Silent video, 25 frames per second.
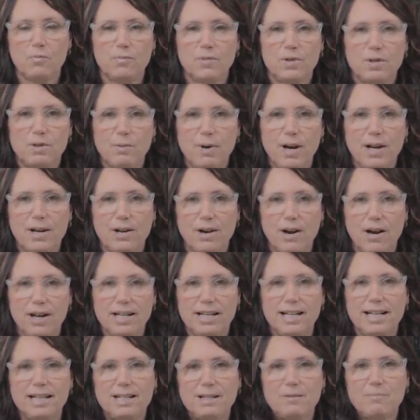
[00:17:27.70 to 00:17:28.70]
sweater
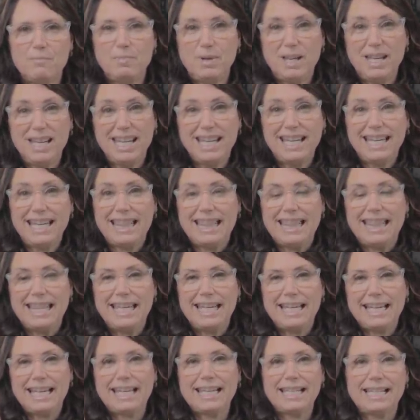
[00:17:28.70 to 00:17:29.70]
on, and it's big and
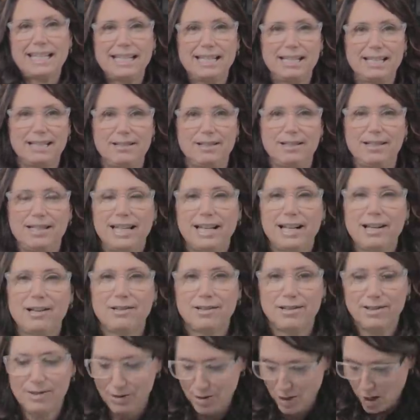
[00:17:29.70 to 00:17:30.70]
thick and
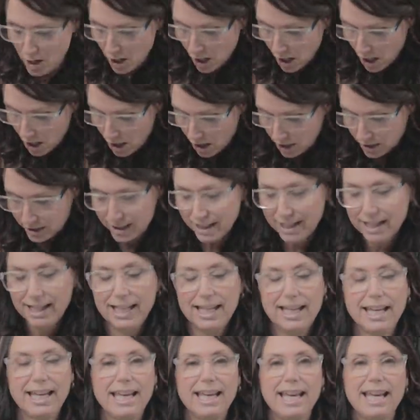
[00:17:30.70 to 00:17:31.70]
it's long,
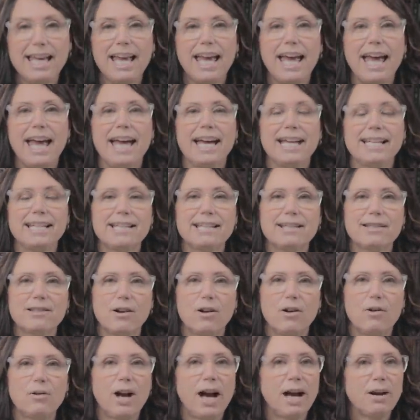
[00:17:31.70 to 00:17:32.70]
and
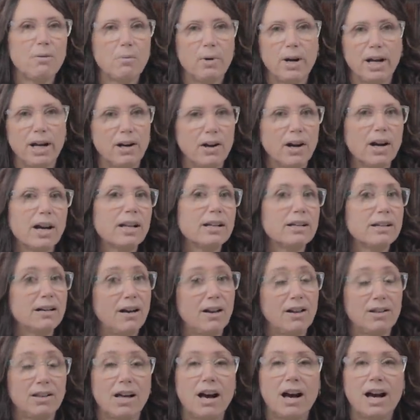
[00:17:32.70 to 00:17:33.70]
so I wear it
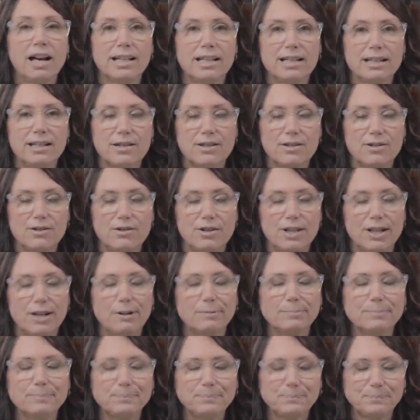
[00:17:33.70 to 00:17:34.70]
a lot in the
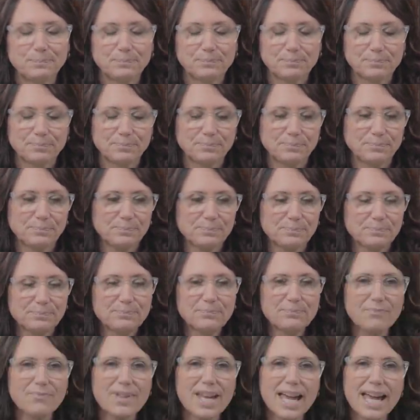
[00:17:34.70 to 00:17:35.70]
studio.
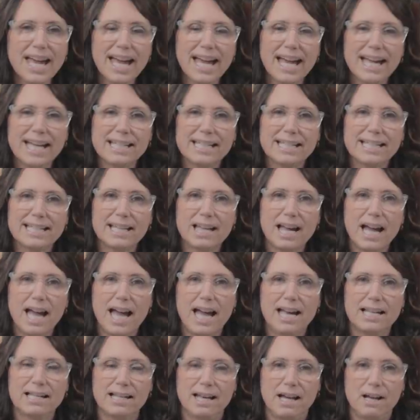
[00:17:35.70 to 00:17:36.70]
And
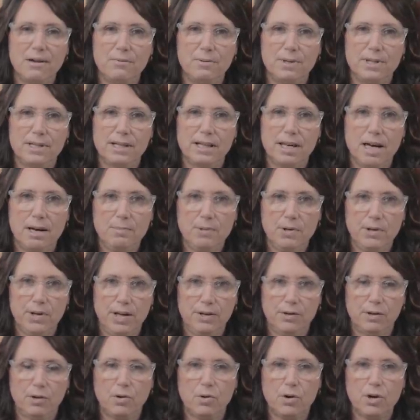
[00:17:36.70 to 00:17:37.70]
as I was coming
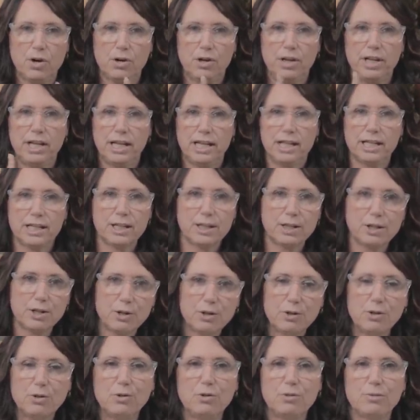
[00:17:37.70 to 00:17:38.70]
around the corner
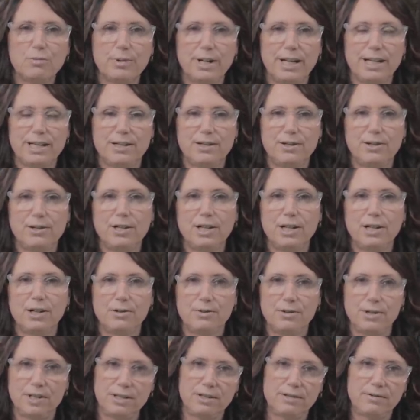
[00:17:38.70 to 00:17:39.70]
into my
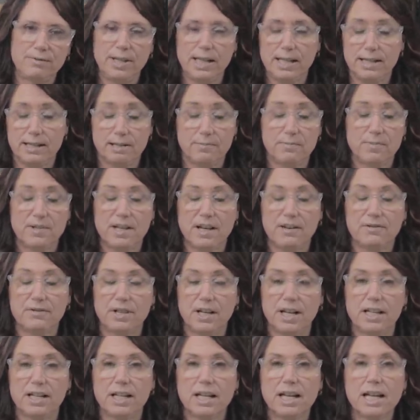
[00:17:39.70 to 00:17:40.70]
studio to get some stuff
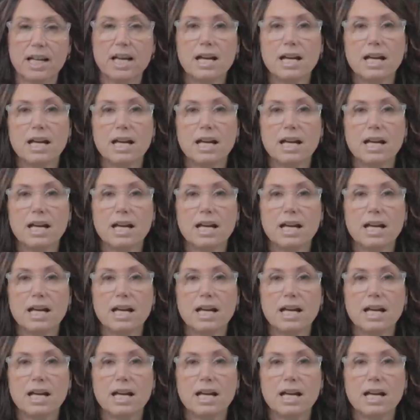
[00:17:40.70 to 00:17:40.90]
done,